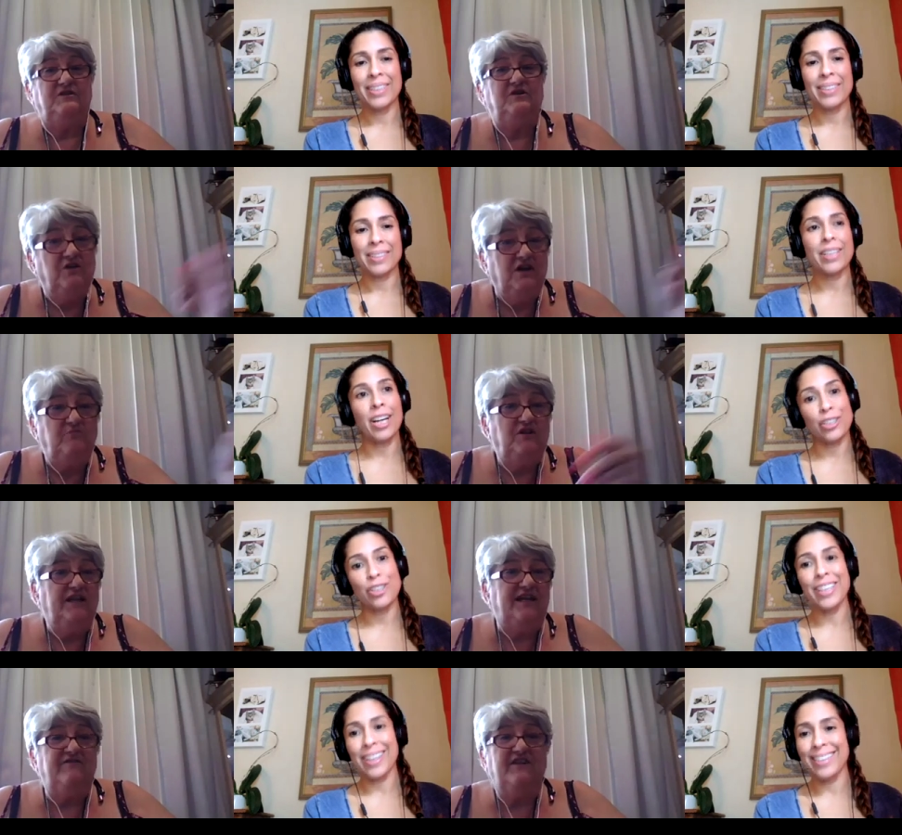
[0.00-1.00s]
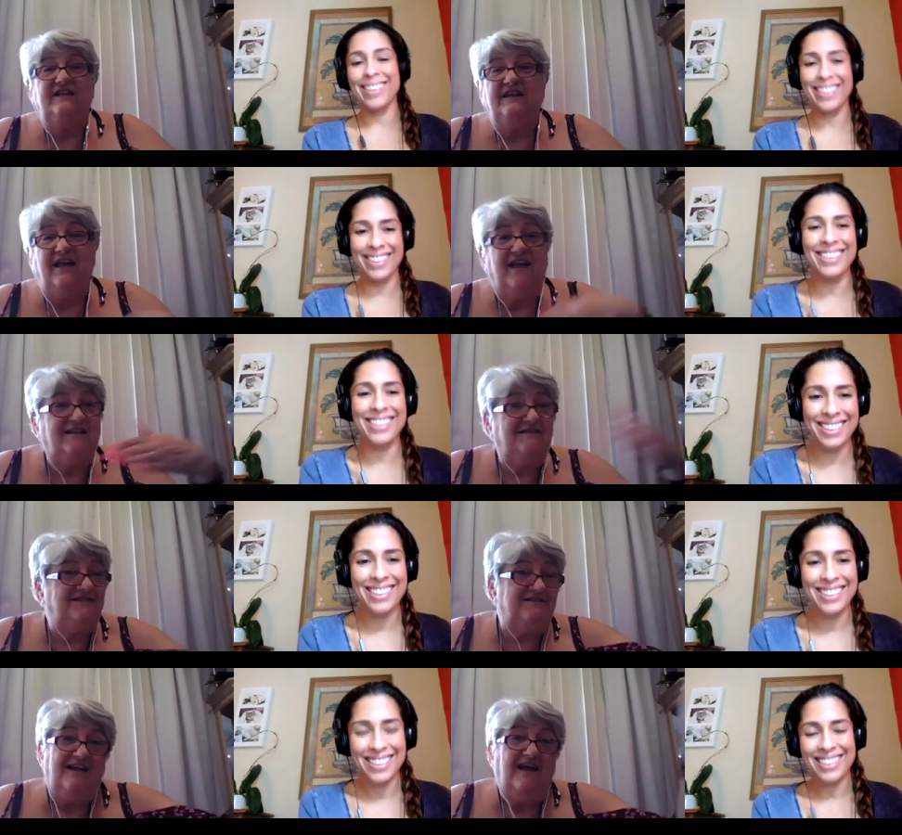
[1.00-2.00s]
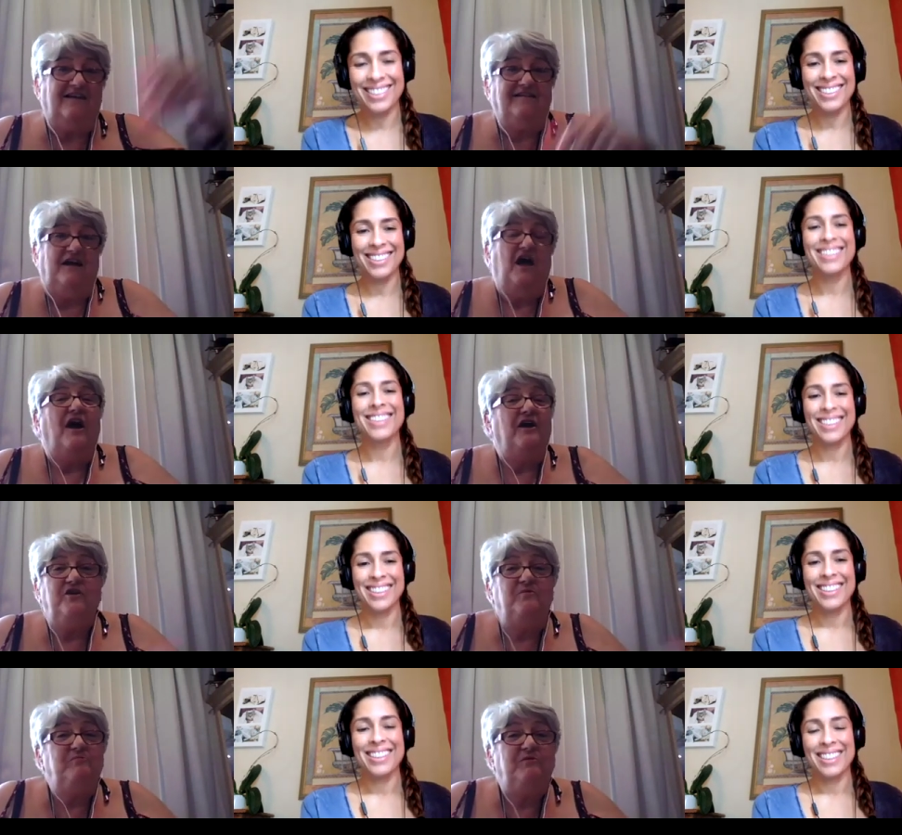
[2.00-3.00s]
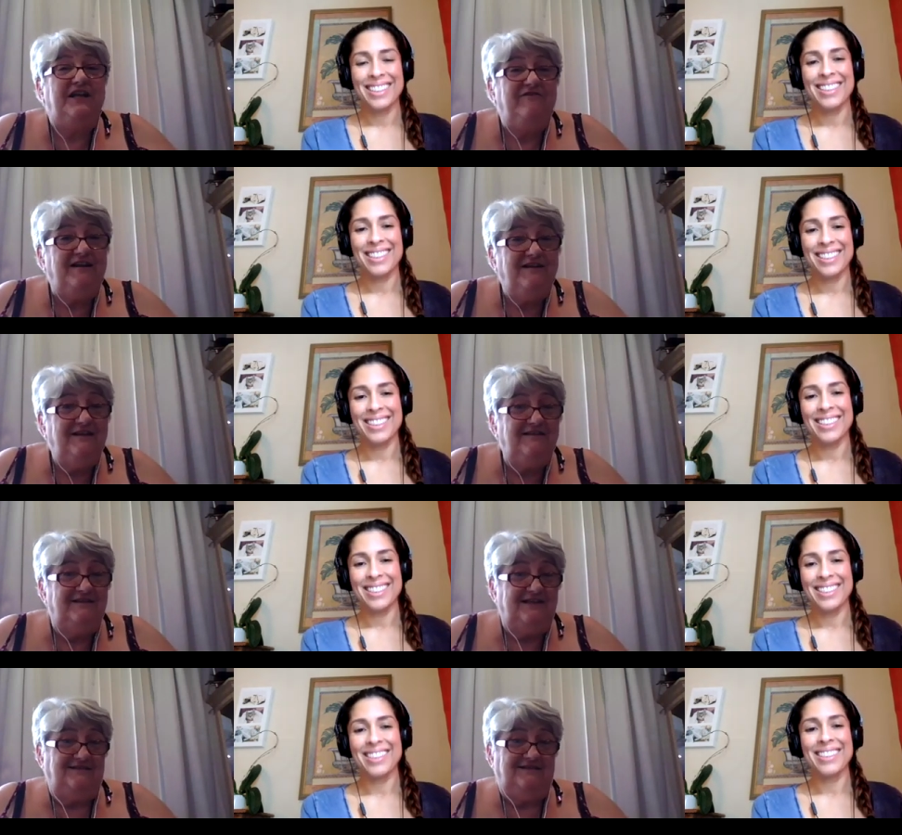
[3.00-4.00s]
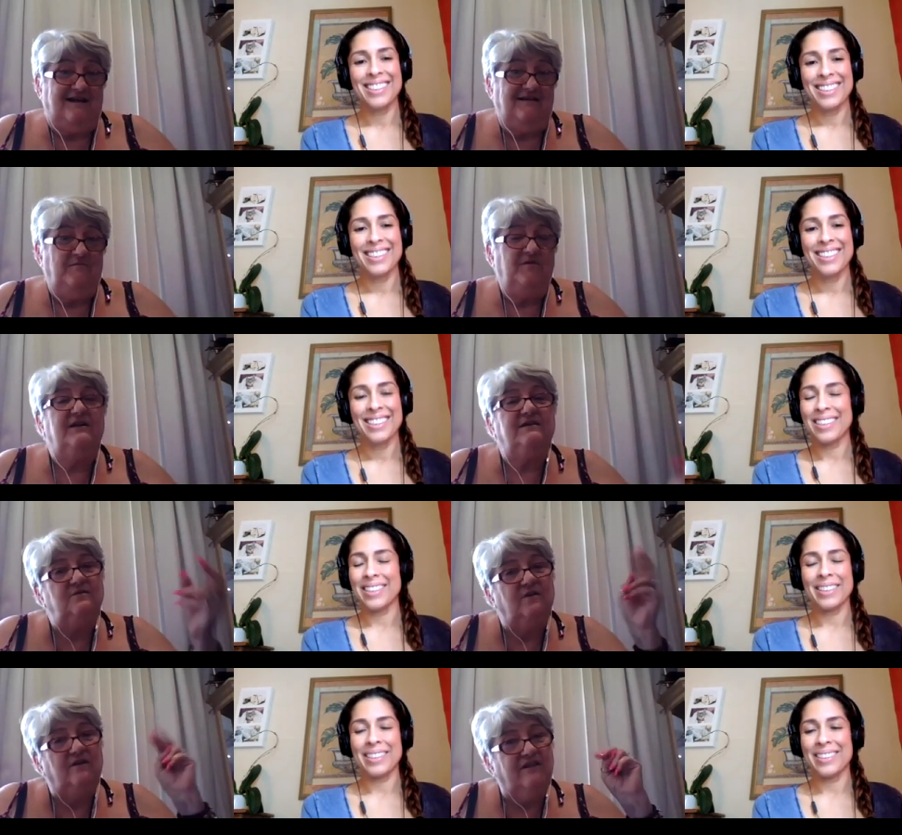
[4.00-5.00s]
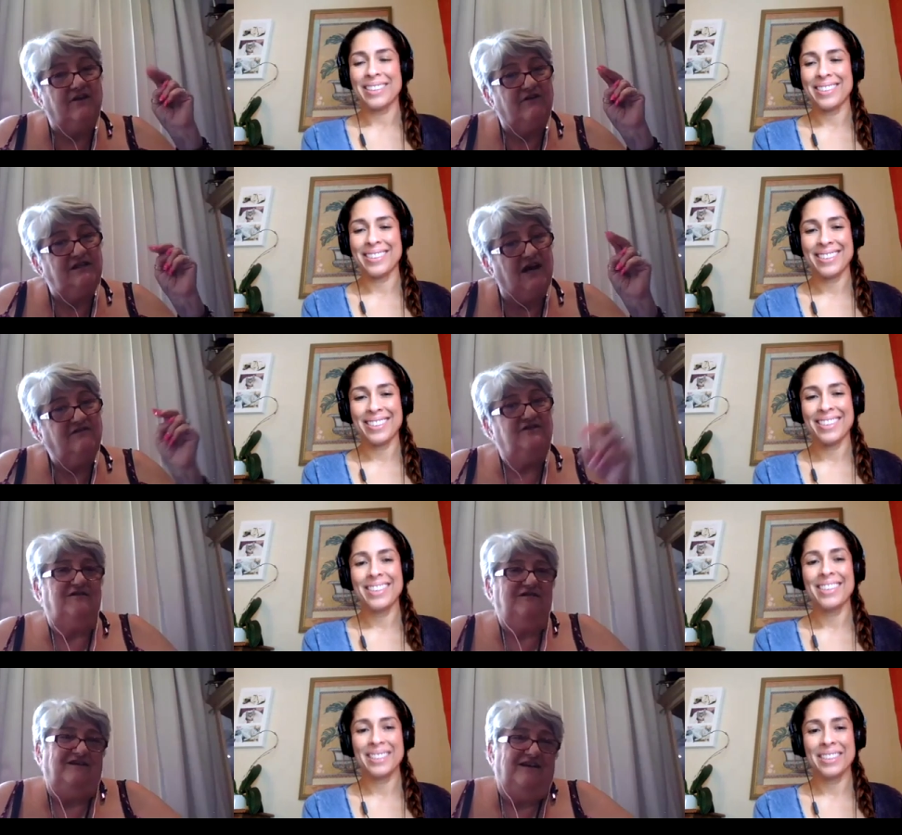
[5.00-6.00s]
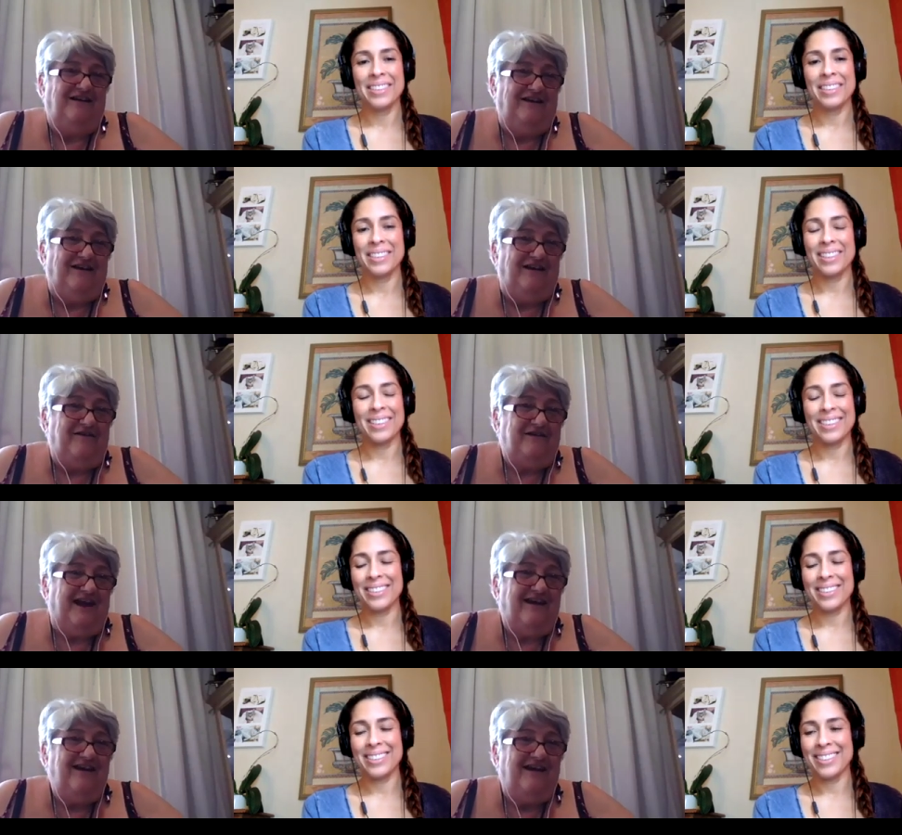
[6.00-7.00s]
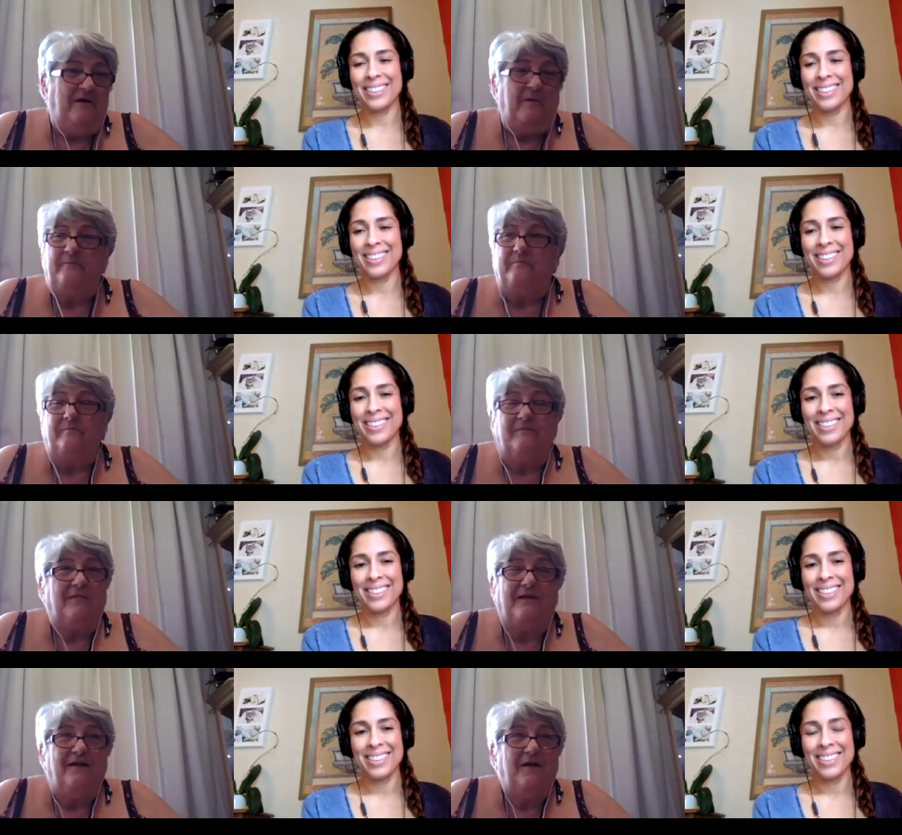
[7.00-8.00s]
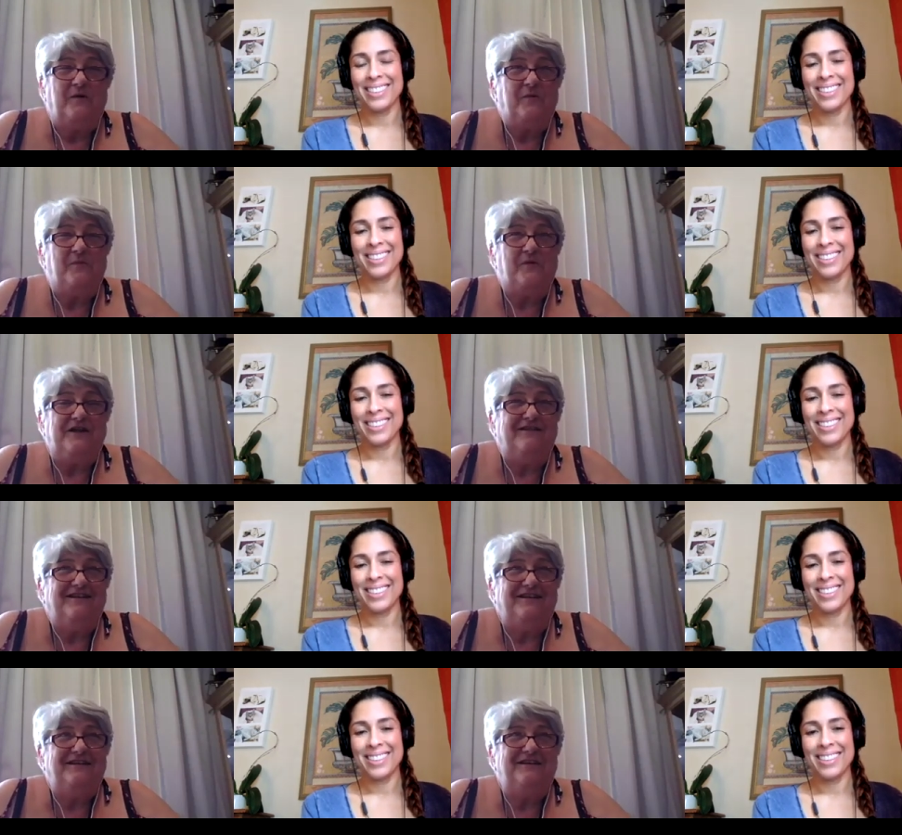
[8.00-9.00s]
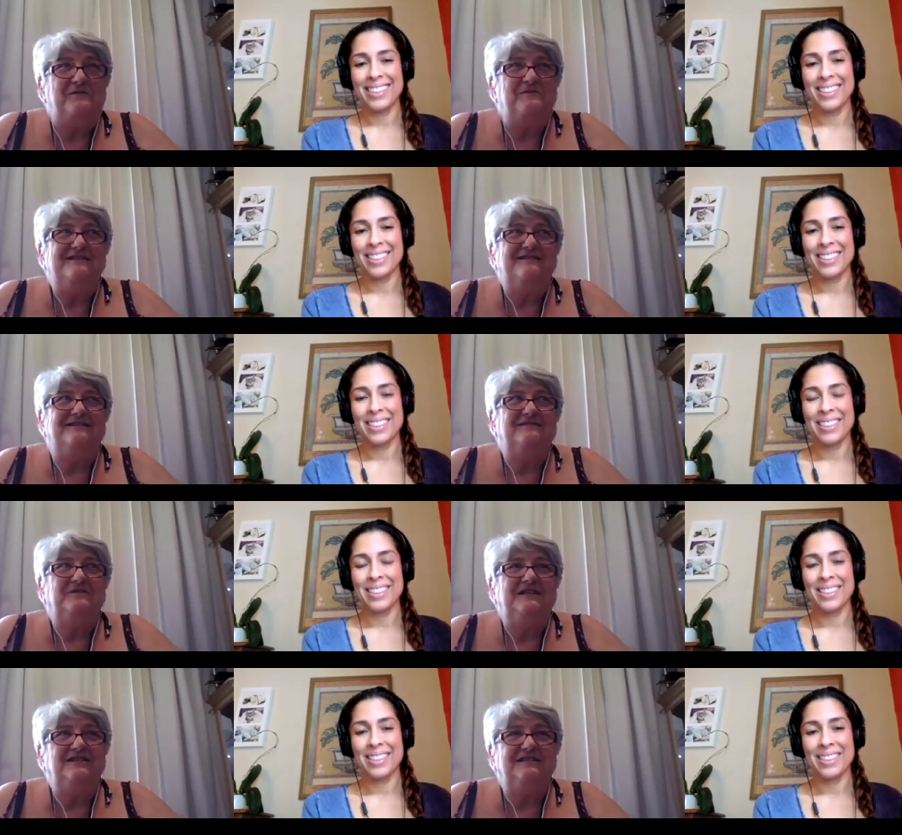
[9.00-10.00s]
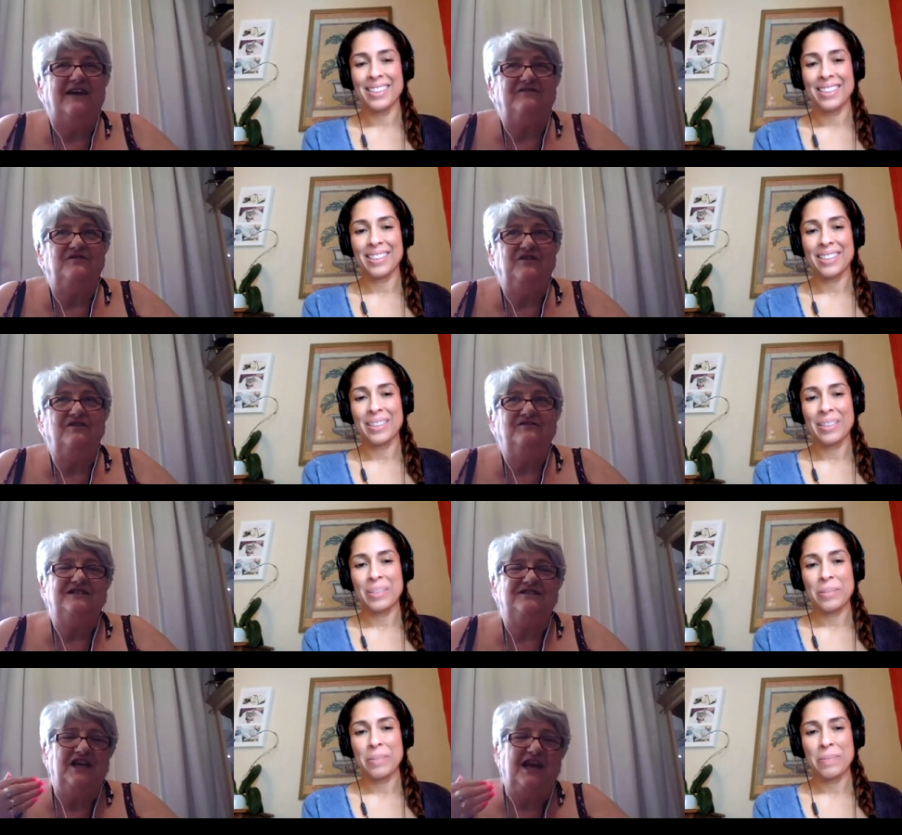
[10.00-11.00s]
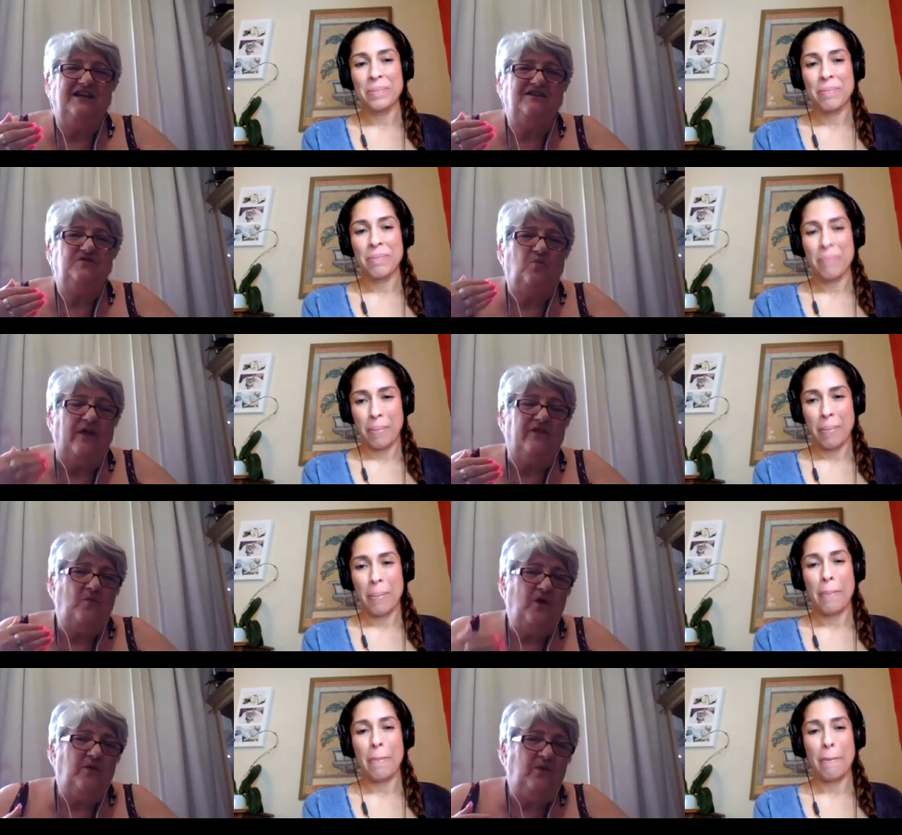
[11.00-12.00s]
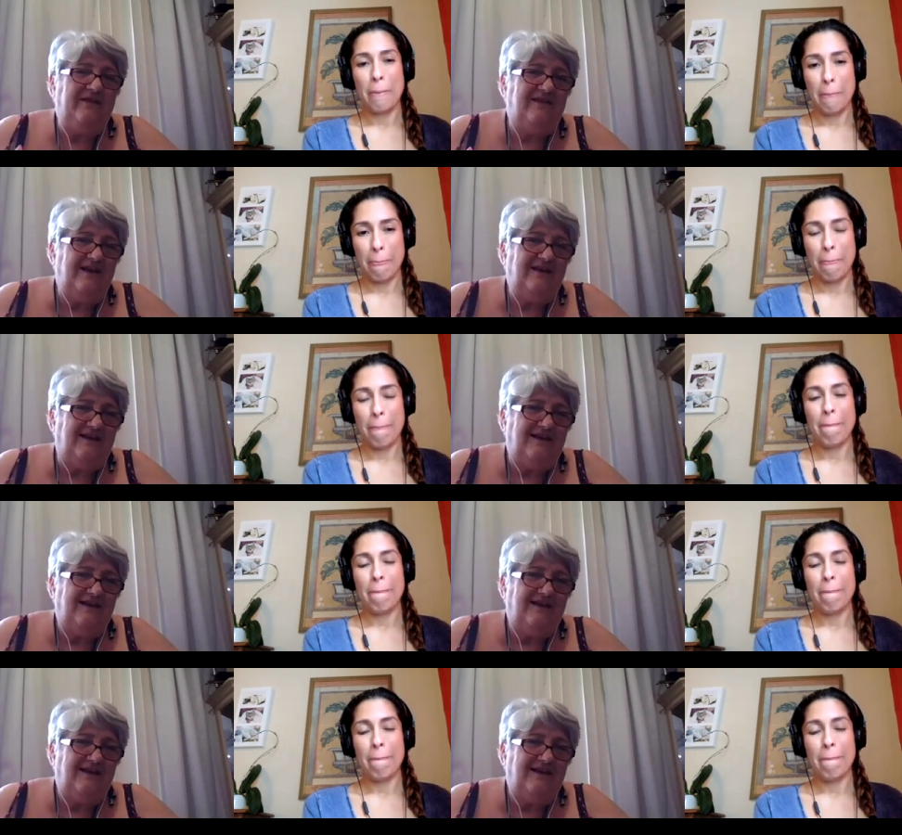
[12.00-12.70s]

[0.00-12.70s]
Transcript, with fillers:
Speaker 1: You're going to believe it. And hey, you would believe anything that they say because they're a doctor. Okay. But you know what? We just have to learn to change what, the way we think,